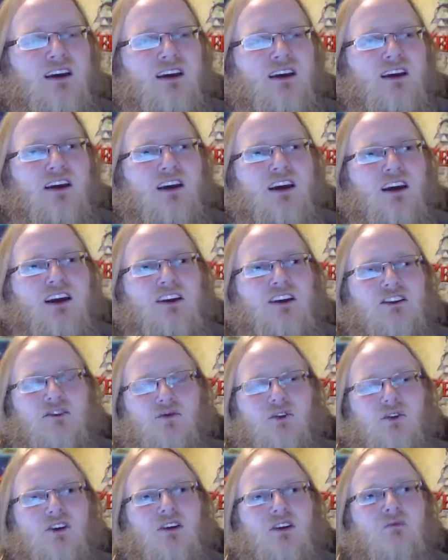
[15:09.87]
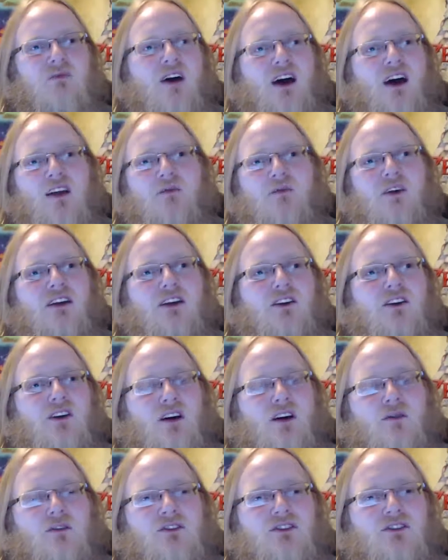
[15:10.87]
He's really bad at making
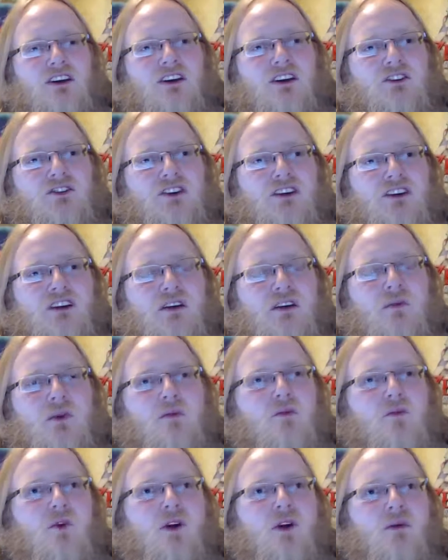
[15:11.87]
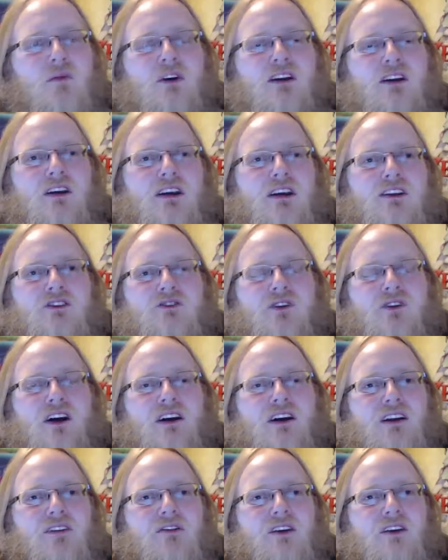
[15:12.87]
conversation, and at one point when he's trying
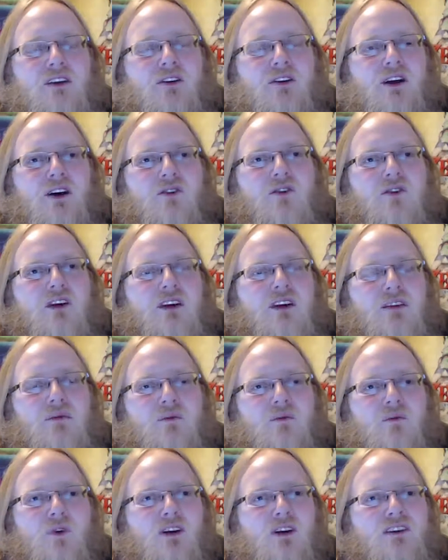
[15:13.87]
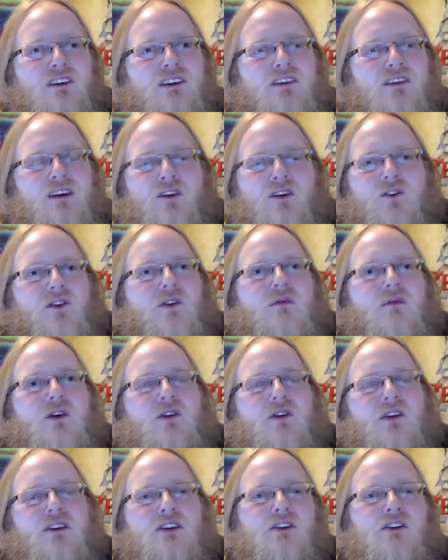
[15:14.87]
to figure out, like, what to tell her about,
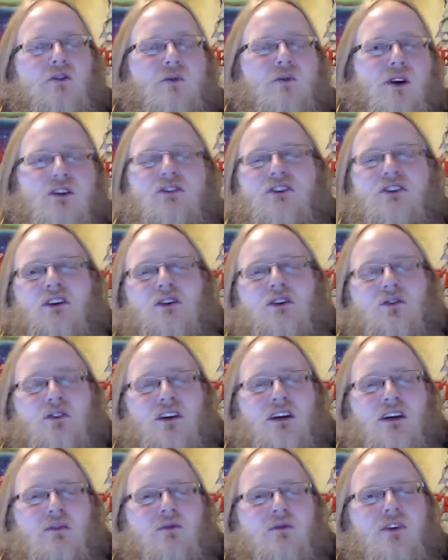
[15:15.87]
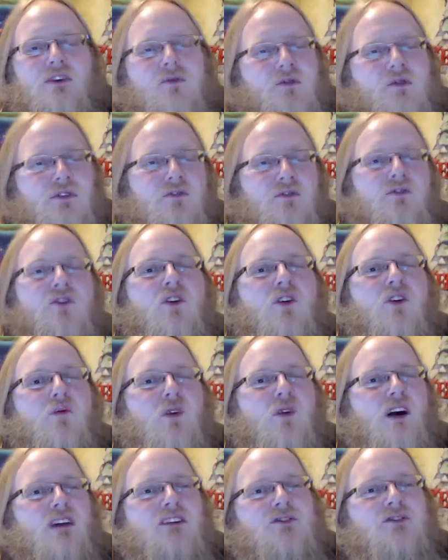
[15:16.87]
like, where his uncle and him lived before and
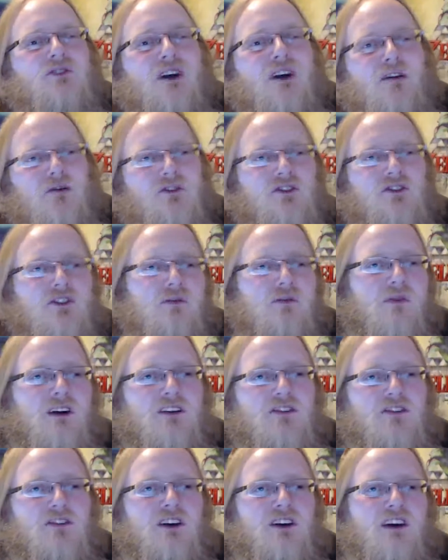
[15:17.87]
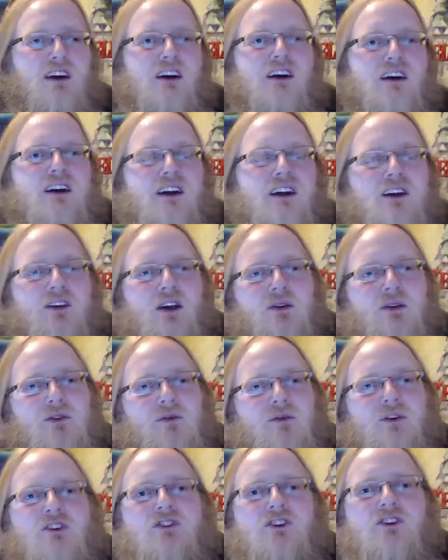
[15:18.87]
why they traveled so much, he claims to
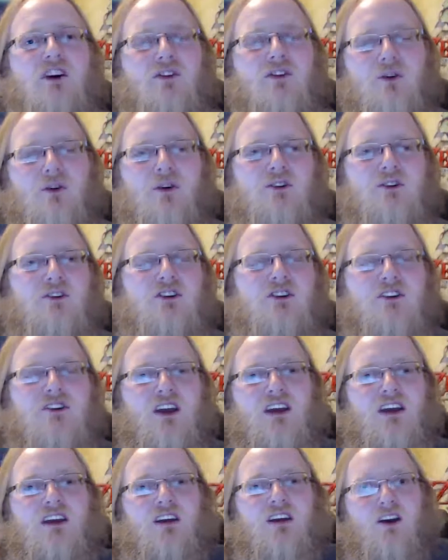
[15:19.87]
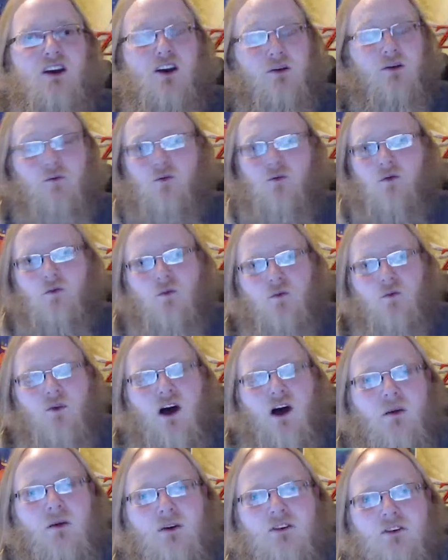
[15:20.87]
be a juggler, and she's like, well,
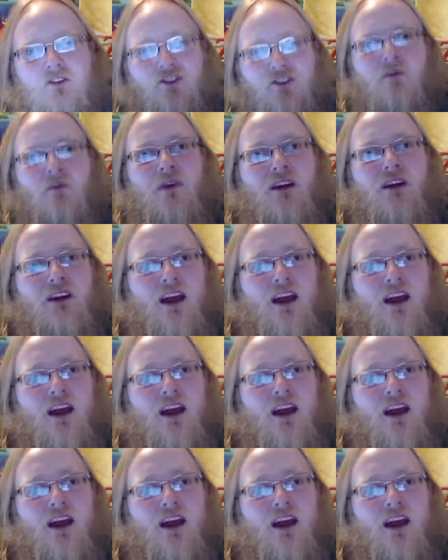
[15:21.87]
how about you show me?